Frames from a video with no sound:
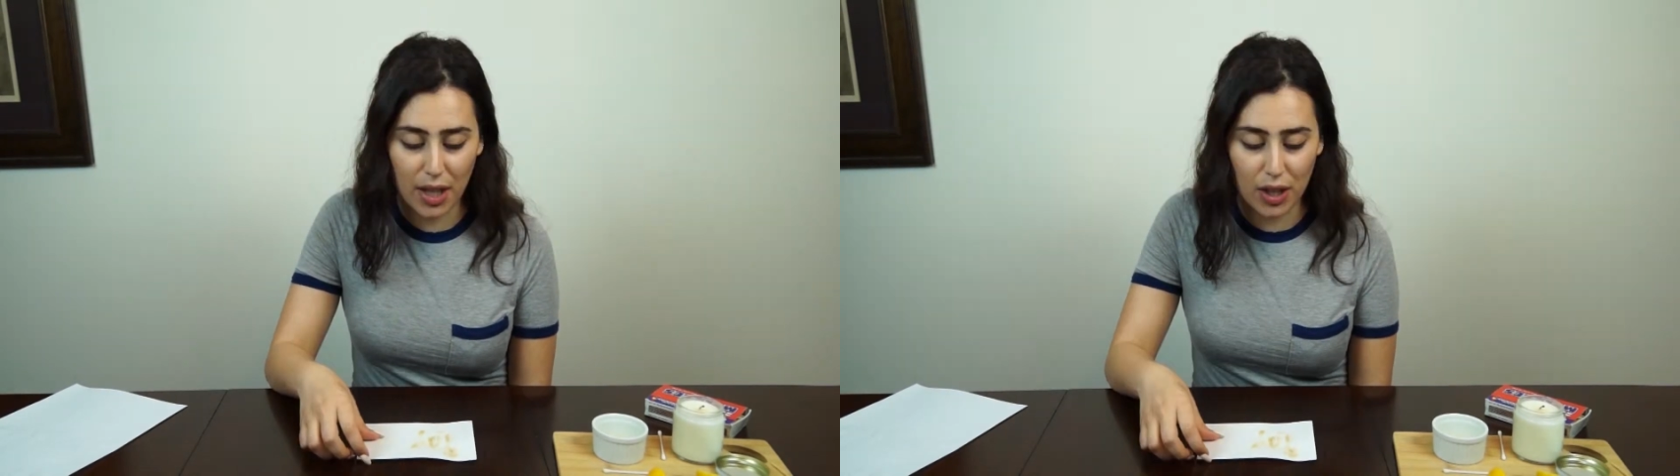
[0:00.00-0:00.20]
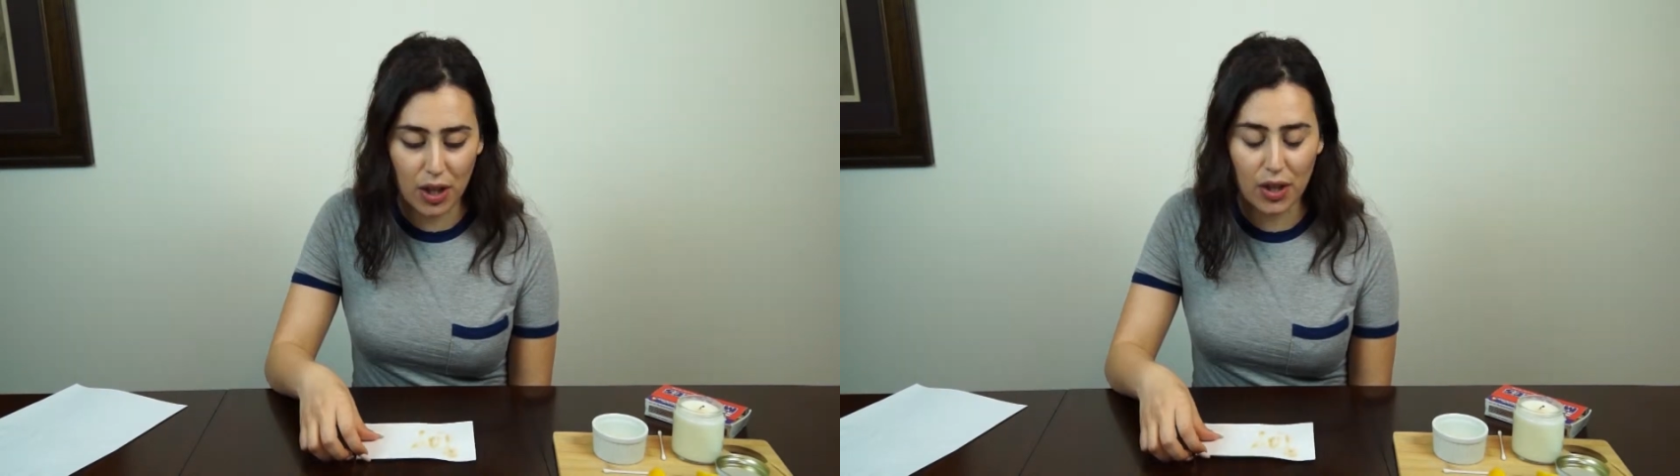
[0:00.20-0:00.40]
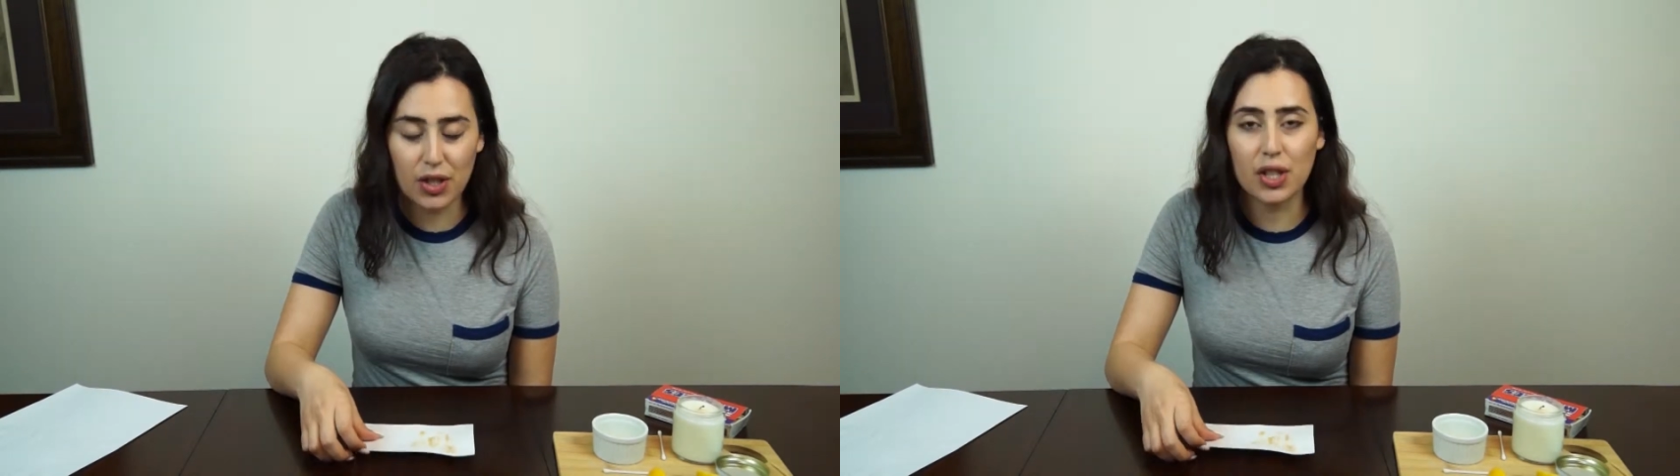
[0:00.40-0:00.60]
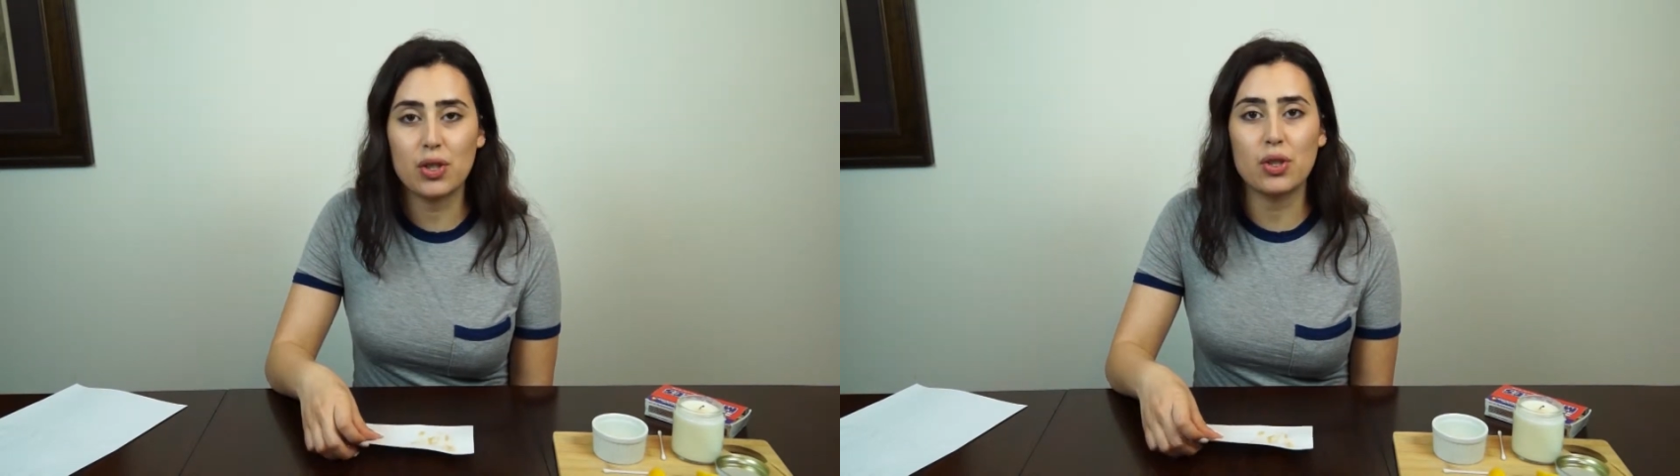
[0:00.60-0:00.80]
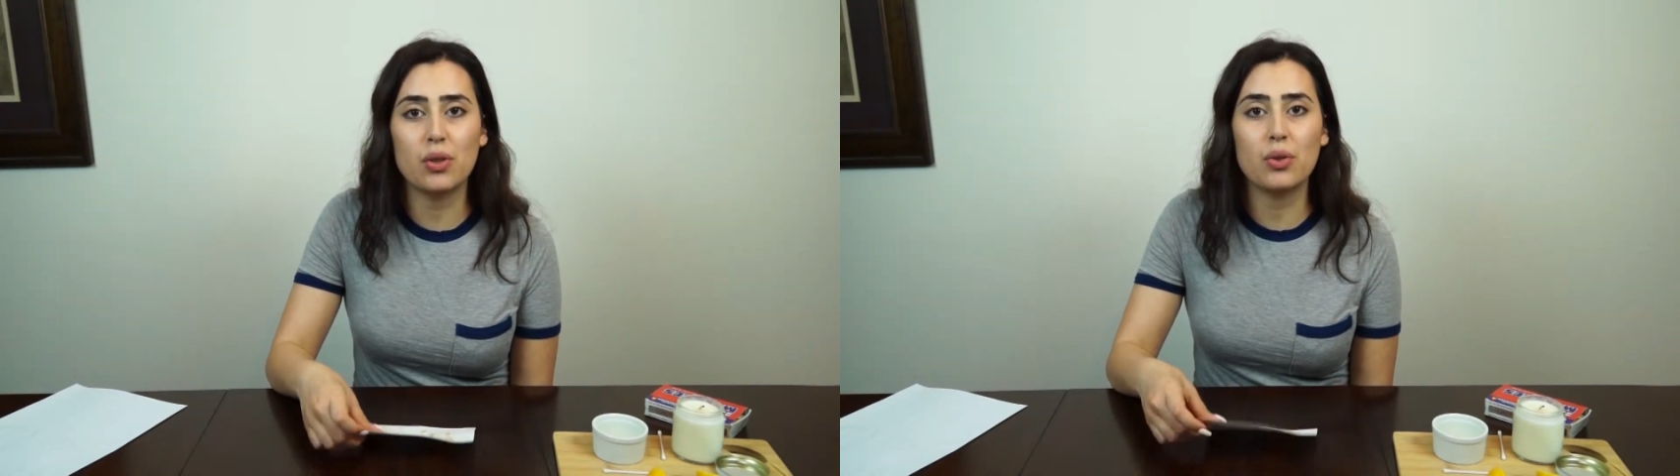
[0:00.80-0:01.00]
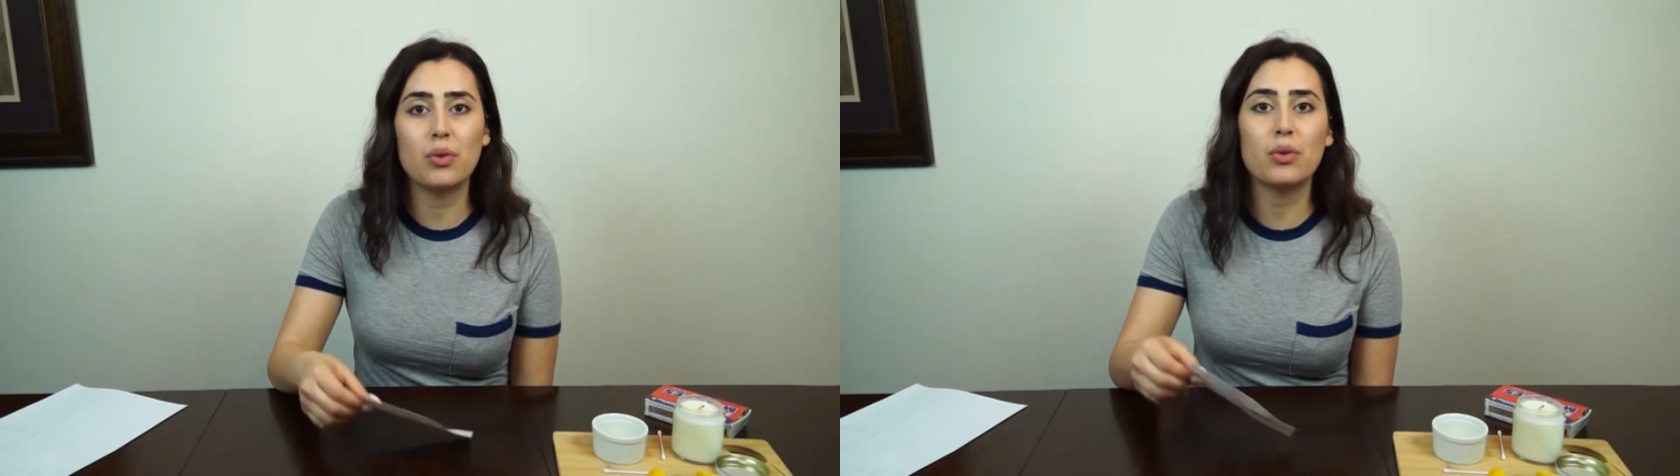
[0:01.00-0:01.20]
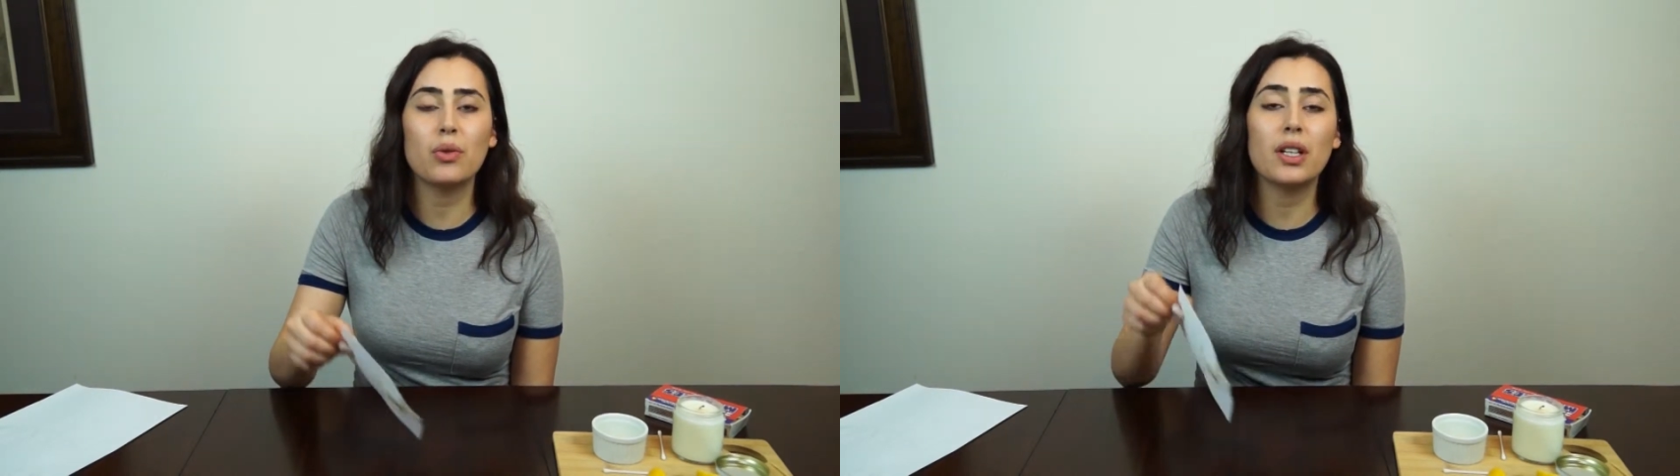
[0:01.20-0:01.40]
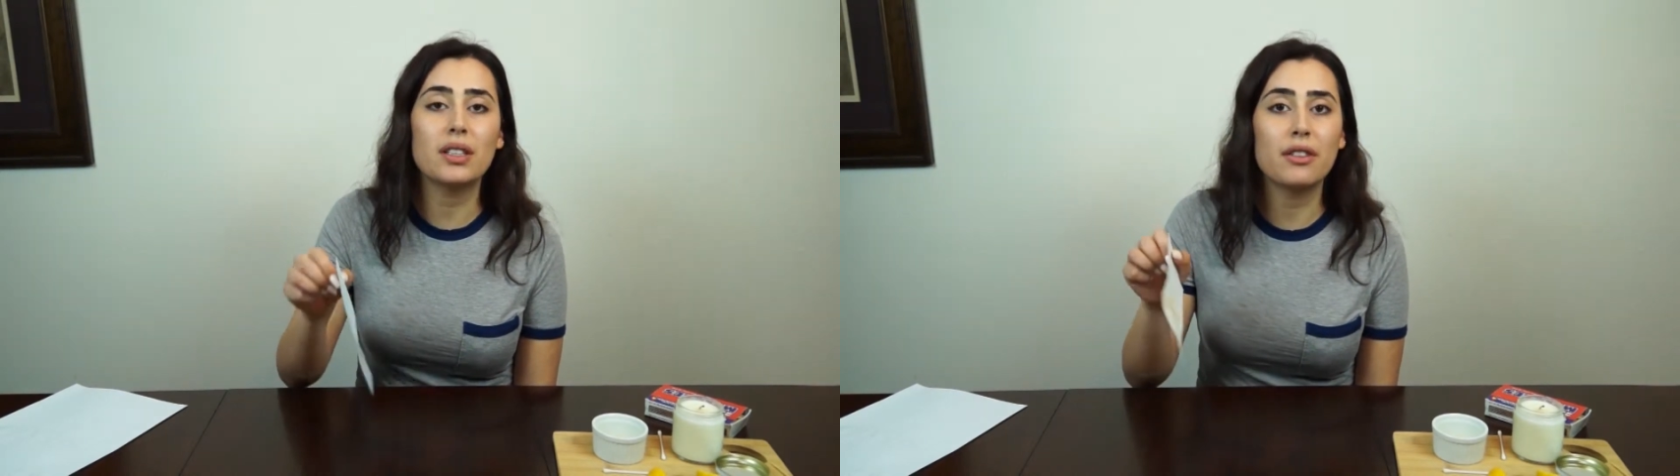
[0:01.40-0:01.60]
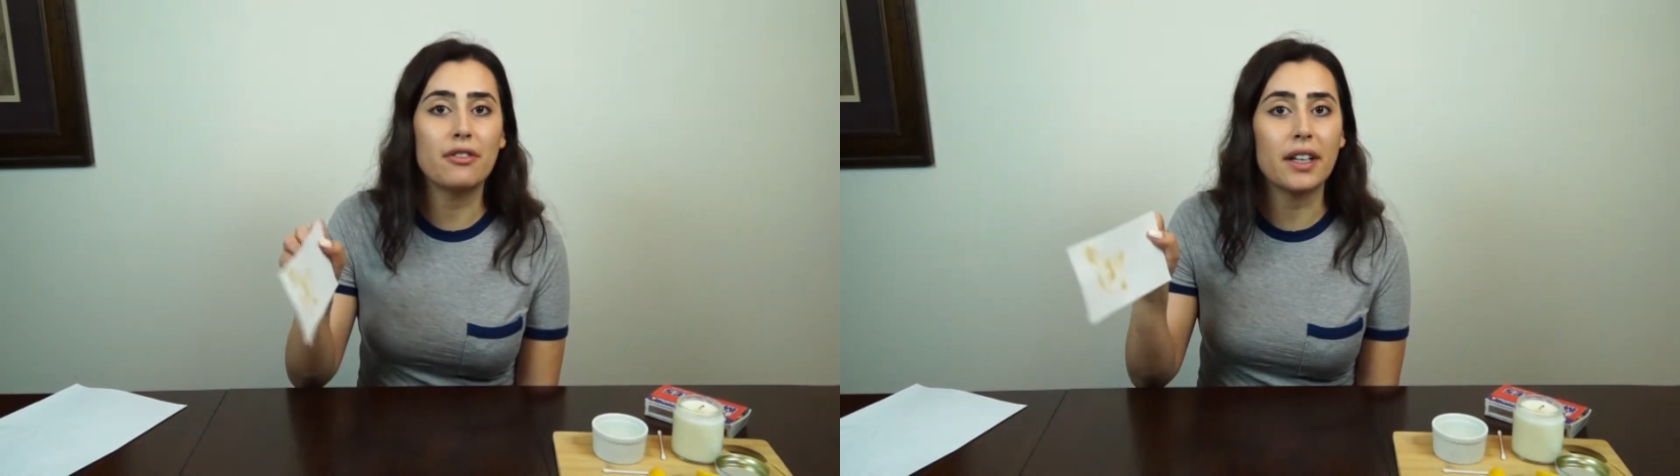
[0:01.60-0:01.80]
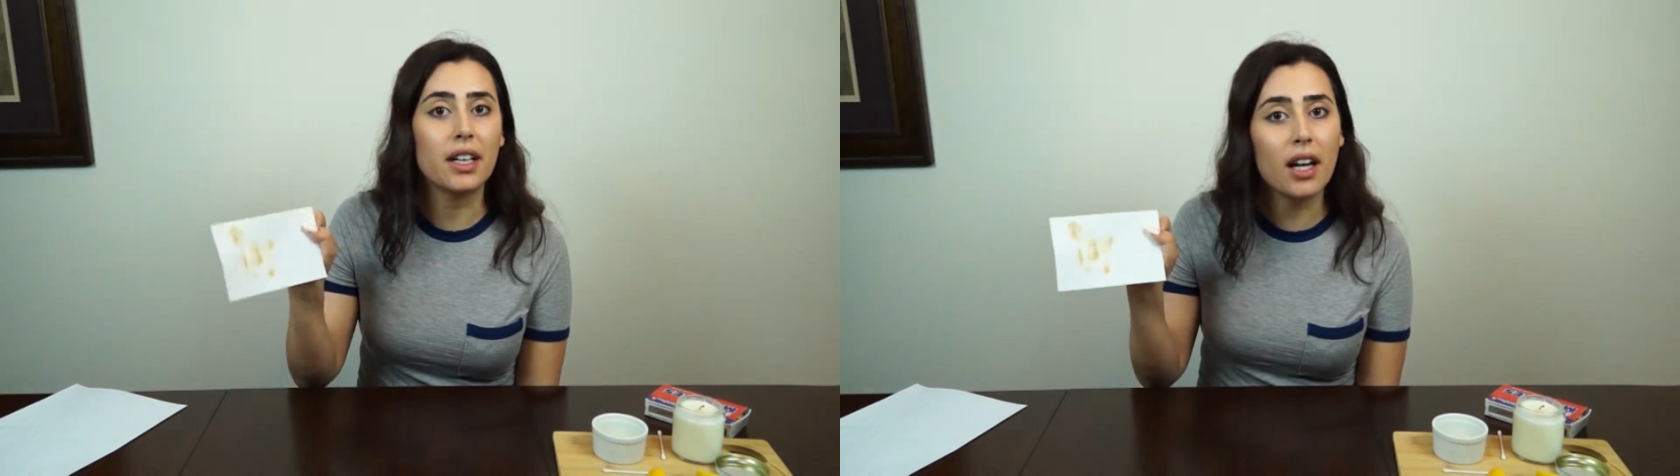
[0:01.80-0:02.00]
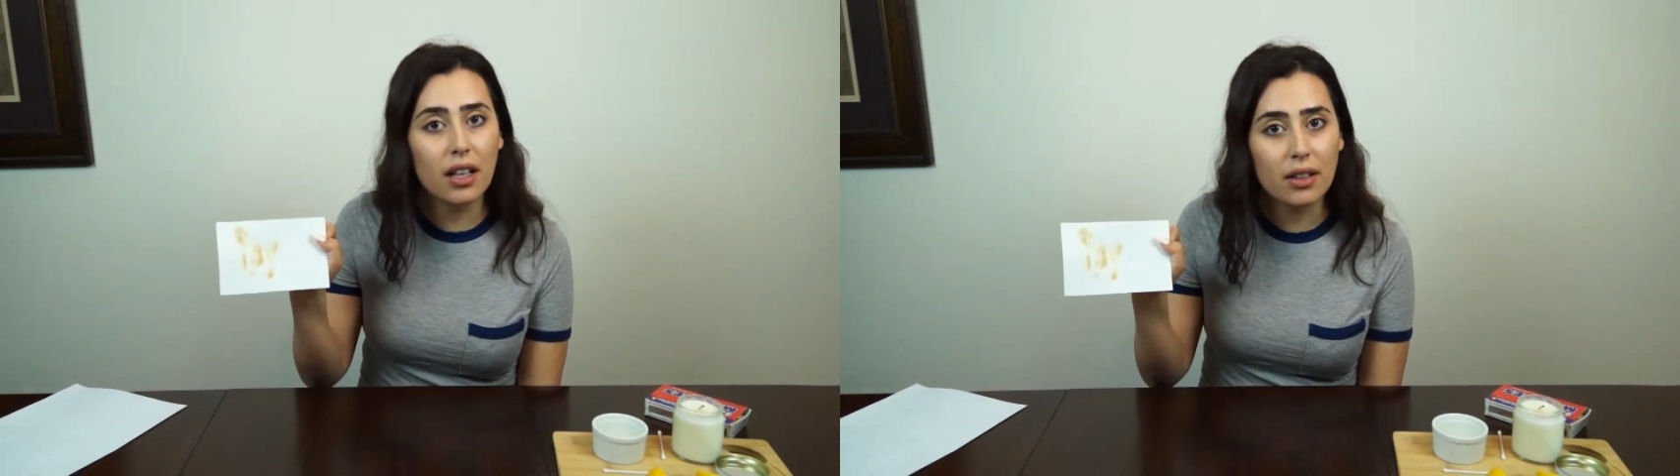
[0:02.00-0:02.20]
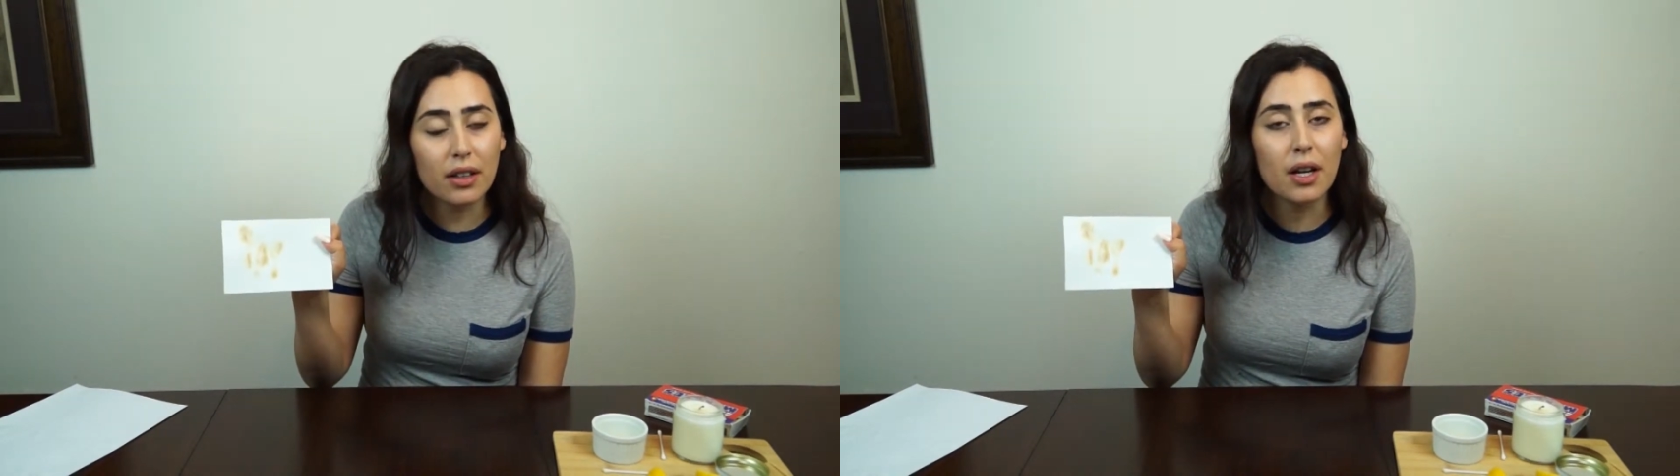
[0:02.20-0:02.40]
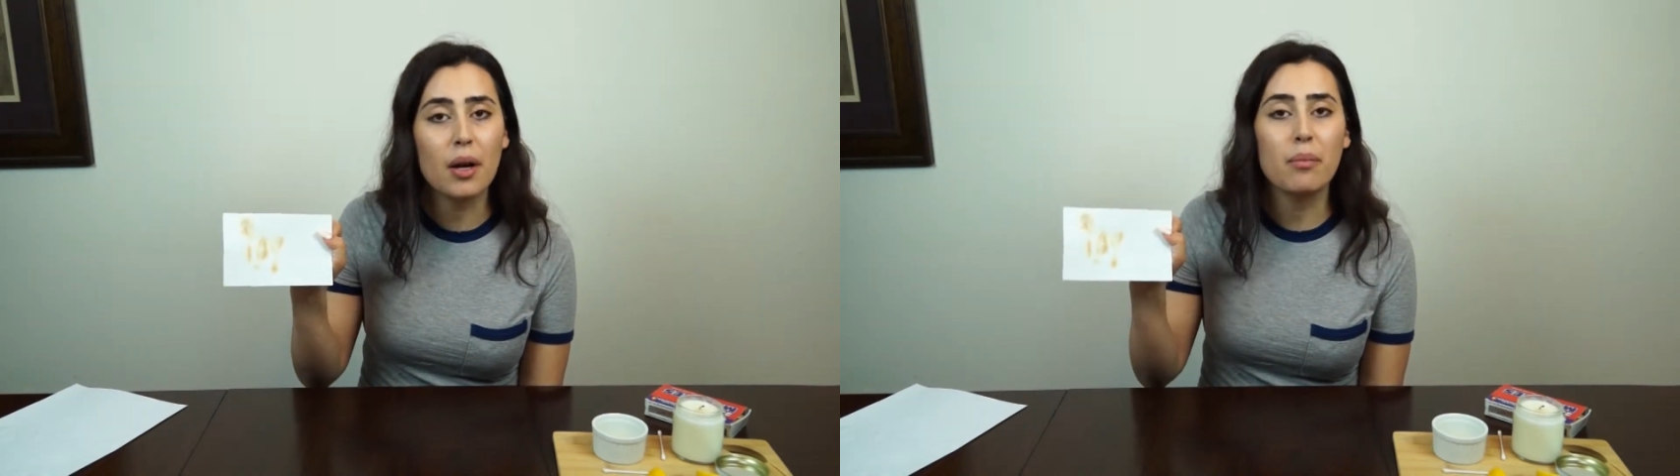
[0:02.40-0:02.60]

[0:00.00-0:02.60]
It turns it to a different color